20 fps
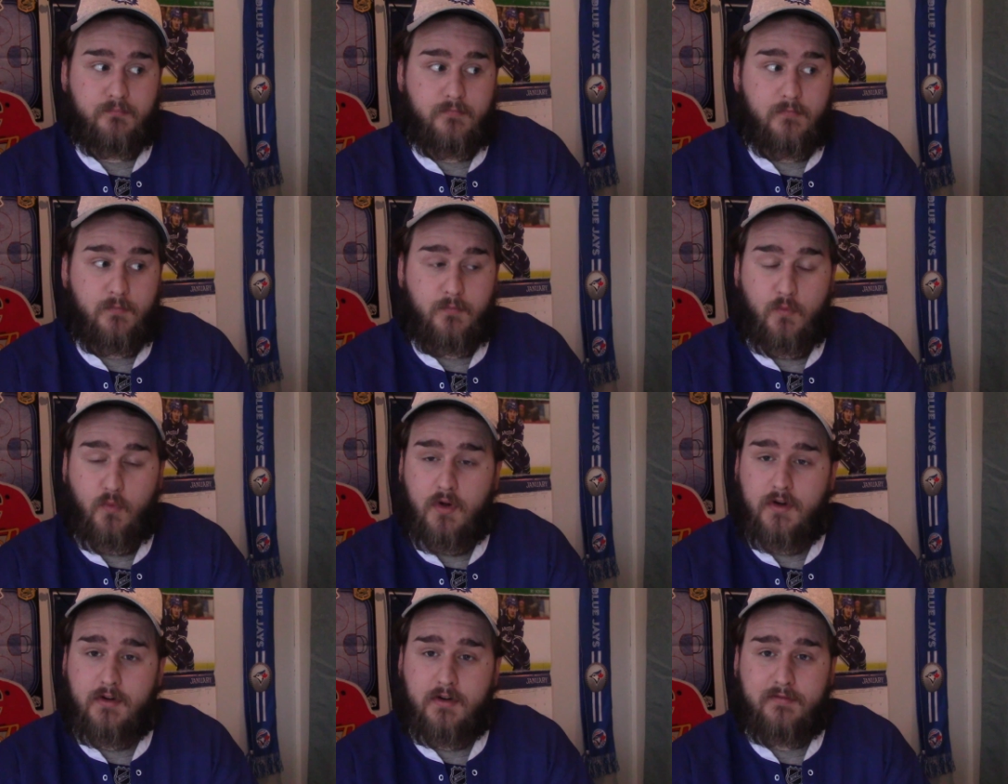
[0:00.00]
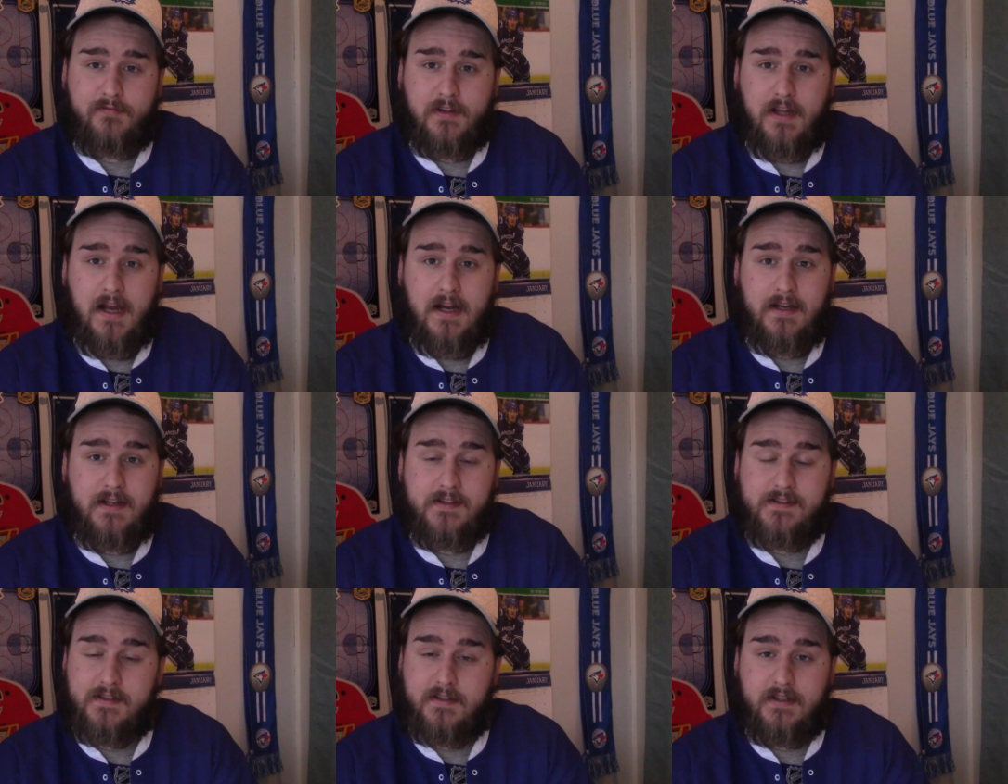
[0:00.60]
Wonder if Laine
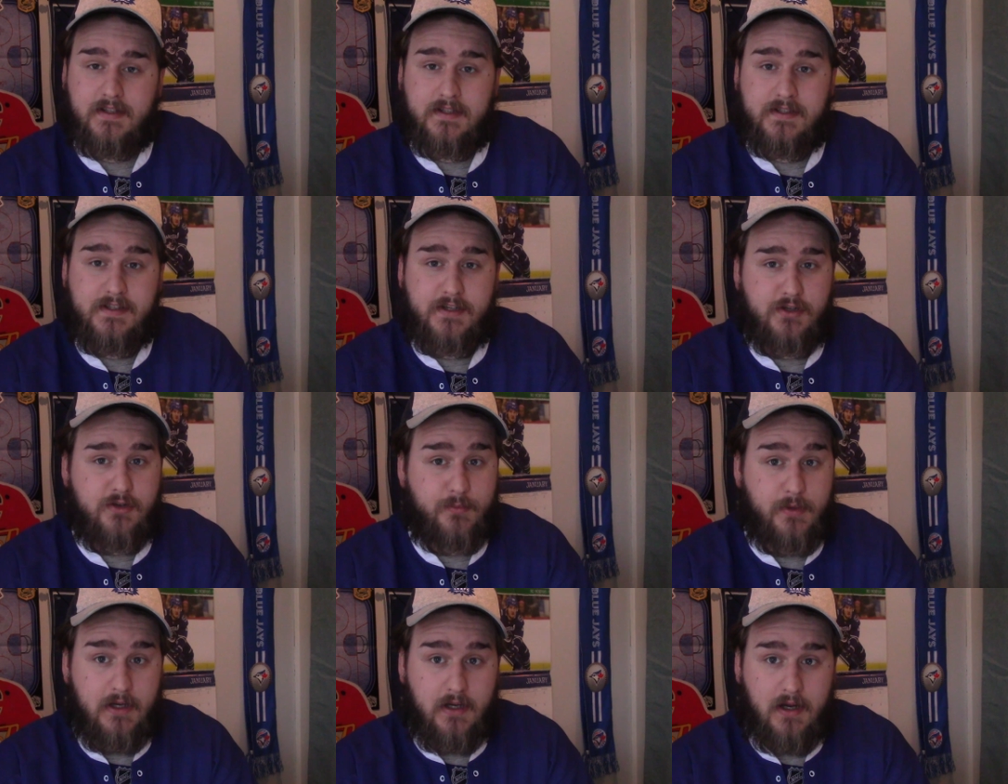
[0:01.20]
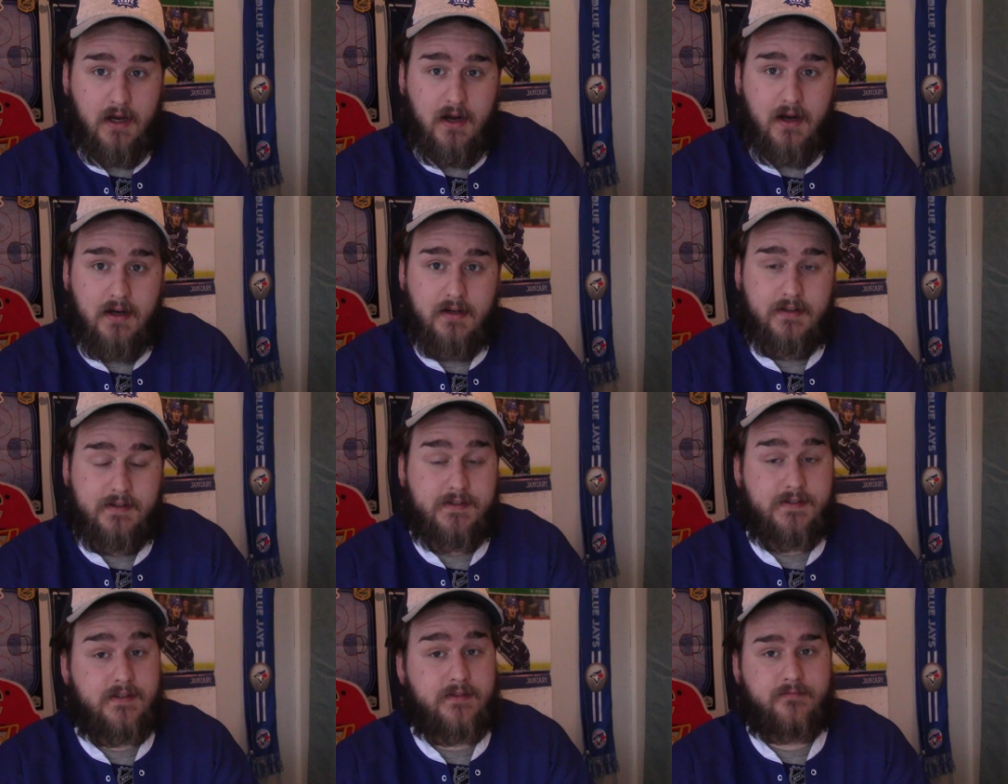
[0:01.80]
is going to continue being hot,
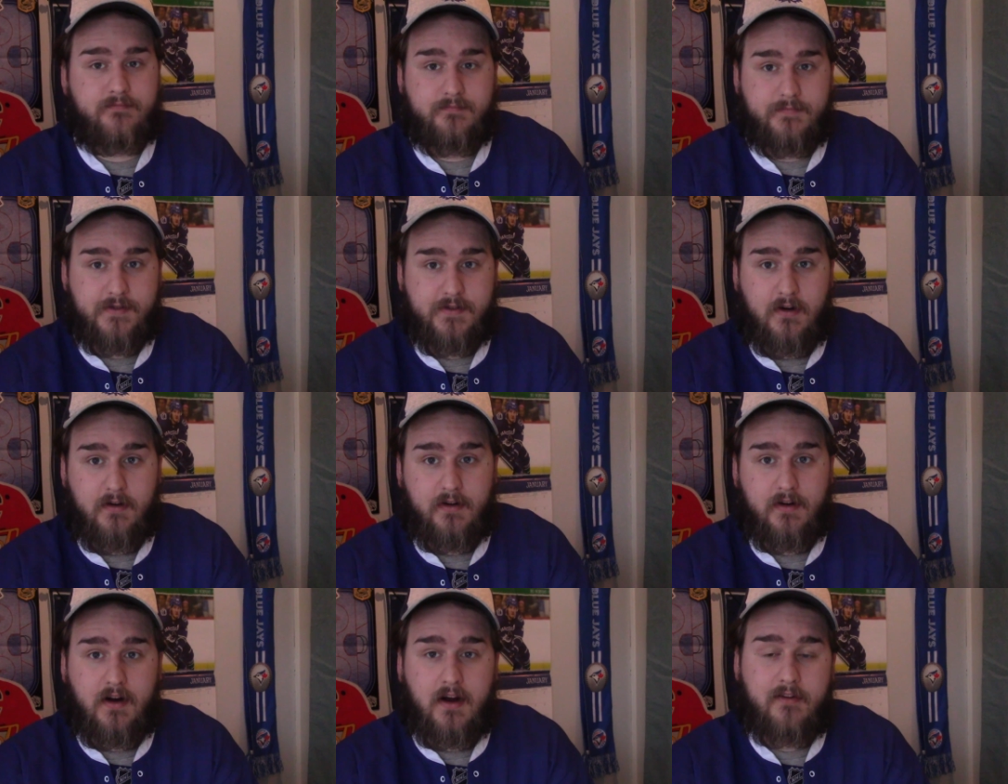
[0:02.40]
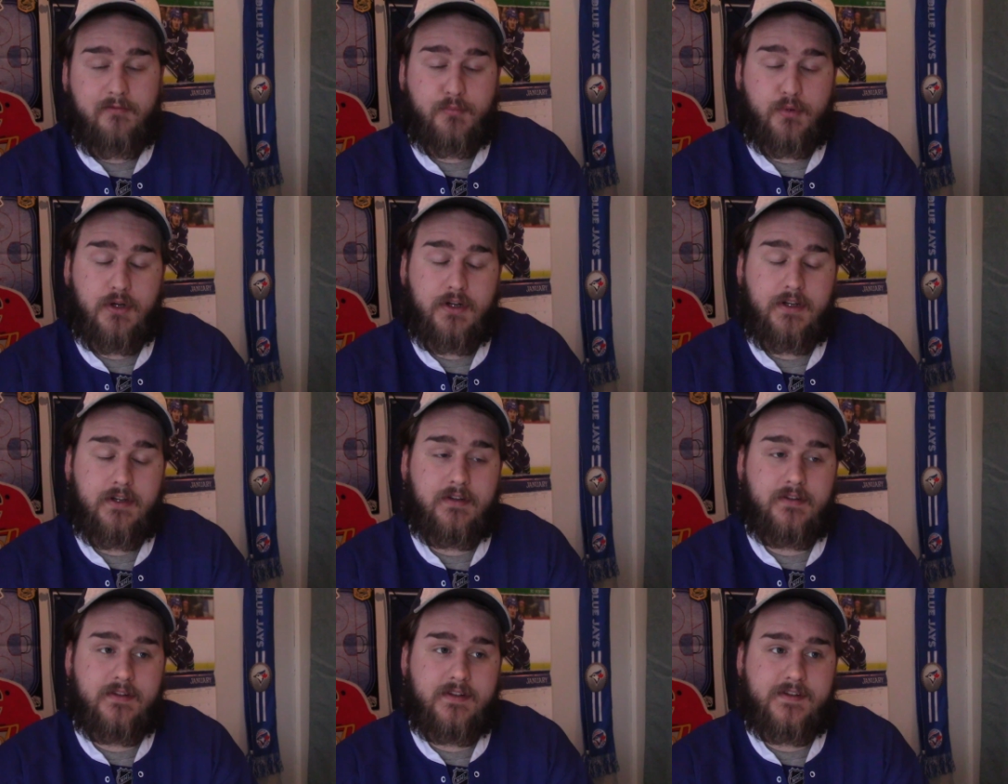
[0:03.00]
because he started off pretty
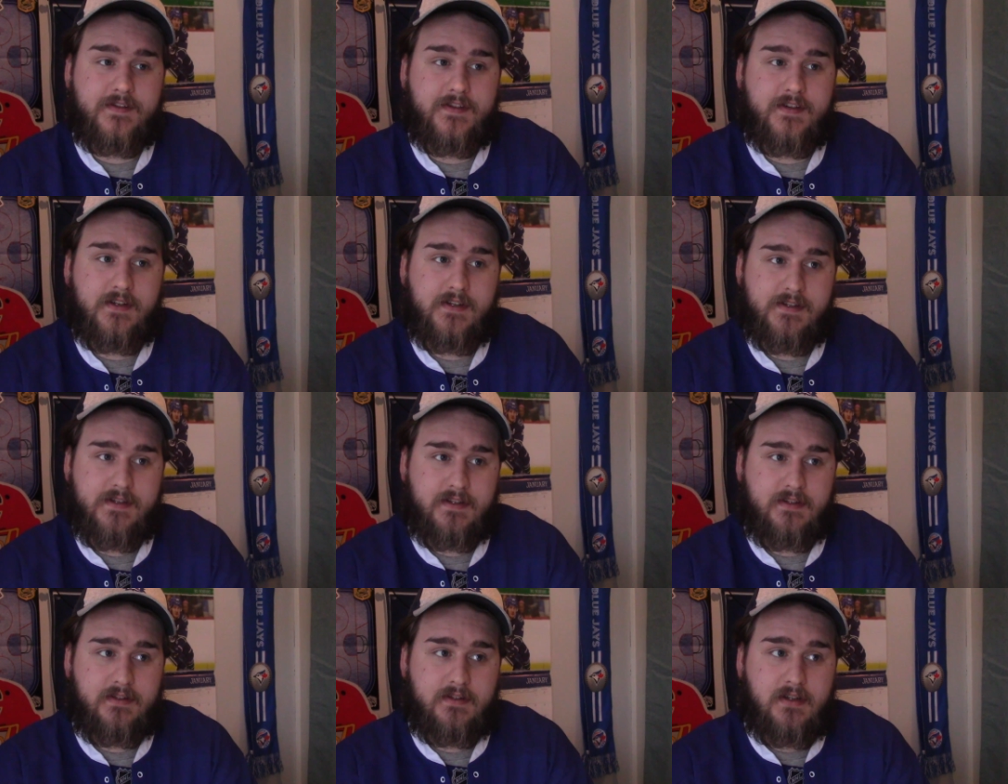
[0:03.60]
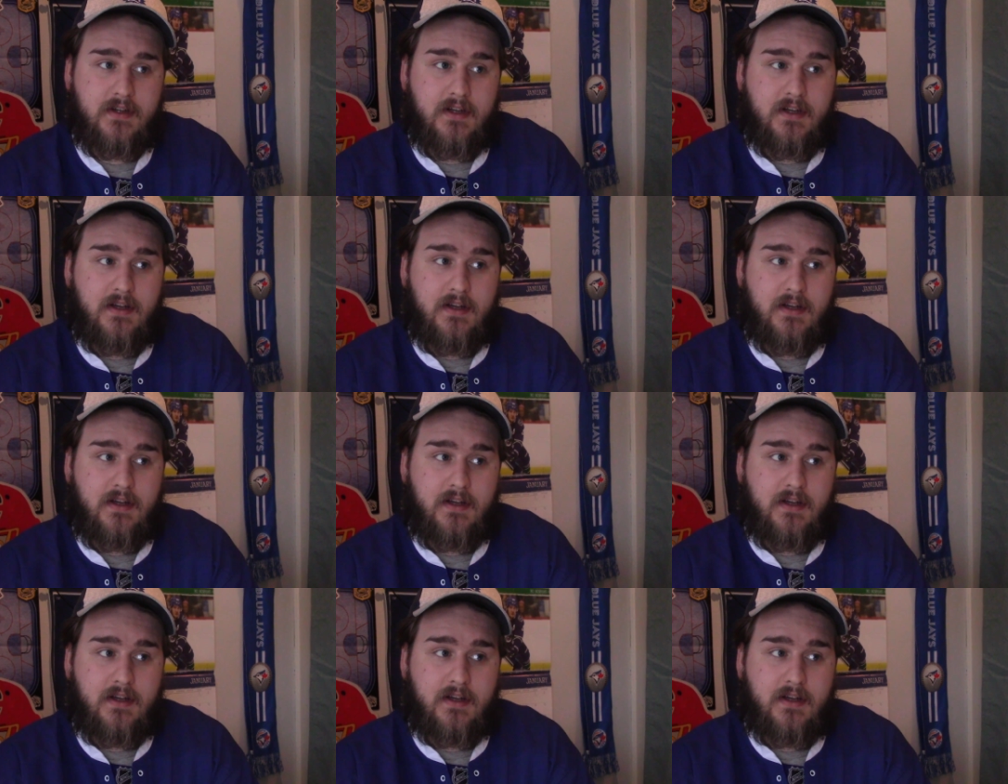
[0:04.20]
good this season,